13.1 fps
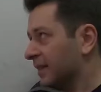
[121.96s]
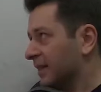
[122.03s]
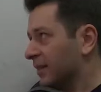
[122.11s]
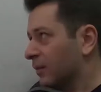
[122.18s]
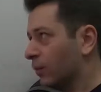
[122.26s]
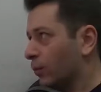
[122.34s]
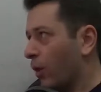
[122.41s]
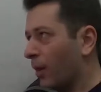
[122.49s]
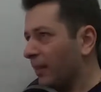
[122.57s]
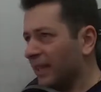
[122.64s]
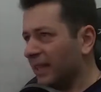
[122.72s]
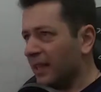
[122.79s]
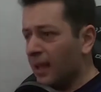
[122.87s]
a bit
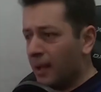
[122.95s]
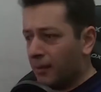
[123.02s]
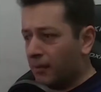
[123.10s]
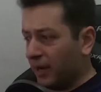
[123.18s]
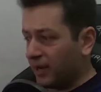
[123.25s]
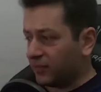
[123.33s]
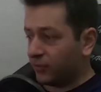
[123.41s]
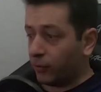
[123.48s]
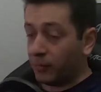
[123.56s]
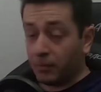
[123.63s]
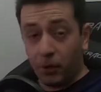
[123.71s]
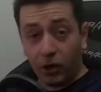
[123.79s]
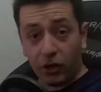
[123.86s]
wobbly, but
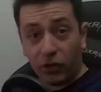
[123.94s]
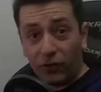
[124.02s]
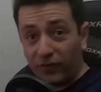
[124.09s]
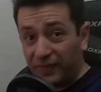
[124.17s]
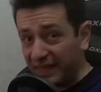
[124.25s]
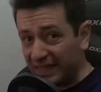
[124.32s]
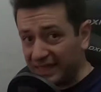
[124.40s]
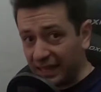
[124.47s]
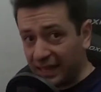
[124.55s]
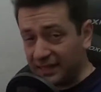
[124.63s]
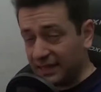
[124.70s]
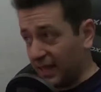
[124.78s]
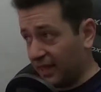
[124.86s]
from the monitor of this
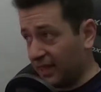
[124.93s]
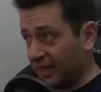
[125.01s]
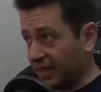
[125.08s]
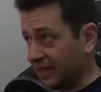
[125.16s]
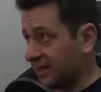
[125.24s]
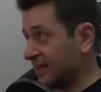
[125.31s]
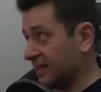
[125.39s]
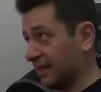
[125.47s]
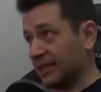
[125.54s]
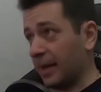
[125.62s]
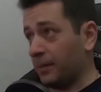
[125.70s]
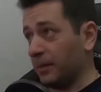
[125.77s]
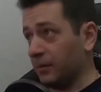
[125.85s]
size, I think it's
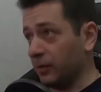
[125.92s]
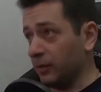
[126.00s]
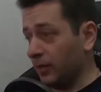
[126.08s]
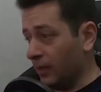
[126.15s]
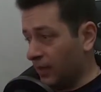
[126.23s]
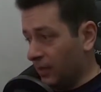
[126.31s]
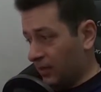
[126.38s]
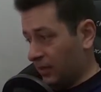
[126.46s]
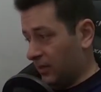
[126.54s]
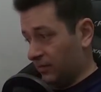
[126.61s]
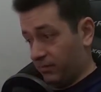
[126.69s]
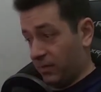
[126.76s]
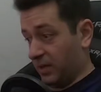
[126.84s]
acceptable.
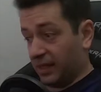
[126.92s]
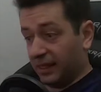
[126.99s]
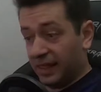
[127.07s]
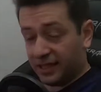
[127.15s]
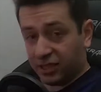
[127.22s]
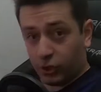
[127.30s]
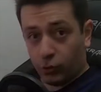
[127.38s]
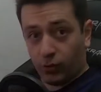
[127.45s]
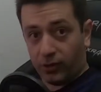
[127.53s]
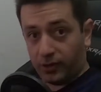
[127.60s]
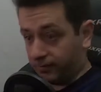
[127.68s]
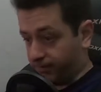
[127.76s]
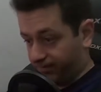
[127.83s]
Unless you
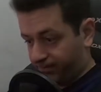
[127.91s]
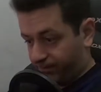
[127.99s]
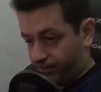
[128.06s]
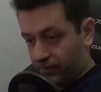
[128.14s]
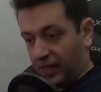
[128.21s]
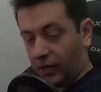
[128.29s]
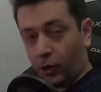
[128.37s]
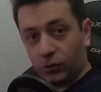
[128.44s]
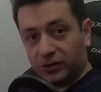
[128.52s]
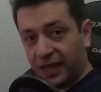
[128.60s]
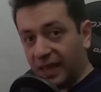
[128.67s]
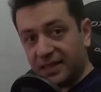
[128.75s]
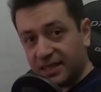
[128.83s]
are, I don't
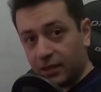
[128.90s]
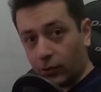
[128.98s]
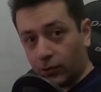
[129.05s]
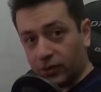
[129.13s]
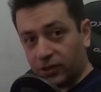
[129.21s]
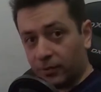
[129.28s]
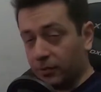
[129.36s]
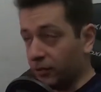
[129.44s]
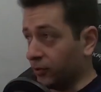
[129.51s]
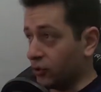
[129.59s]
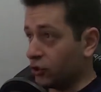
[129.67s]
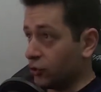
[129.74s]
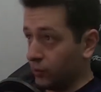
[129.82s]
know, dancing on your
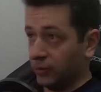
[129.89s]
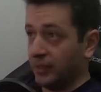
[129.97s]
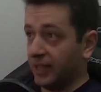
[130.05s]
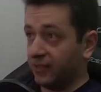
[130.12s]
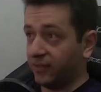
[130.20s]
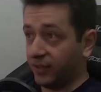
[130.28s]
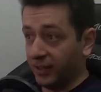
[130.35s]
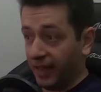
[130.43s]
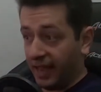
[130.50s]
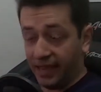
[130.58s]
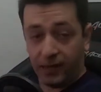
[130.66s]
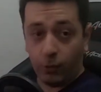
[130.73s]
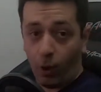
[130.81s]
table, you will not feel
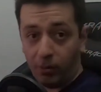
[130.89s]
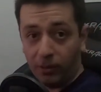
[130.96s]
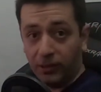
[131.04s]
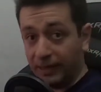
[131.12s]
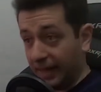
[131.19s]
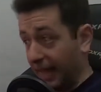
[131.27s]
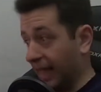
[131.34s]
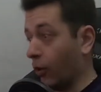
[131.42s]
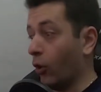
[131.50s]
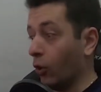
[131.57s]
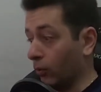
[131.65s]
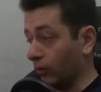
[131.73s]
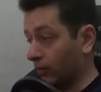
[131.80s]
any wobble at
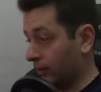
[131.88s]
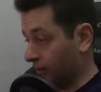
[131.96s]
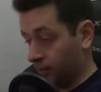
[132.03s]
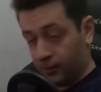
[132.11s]
all,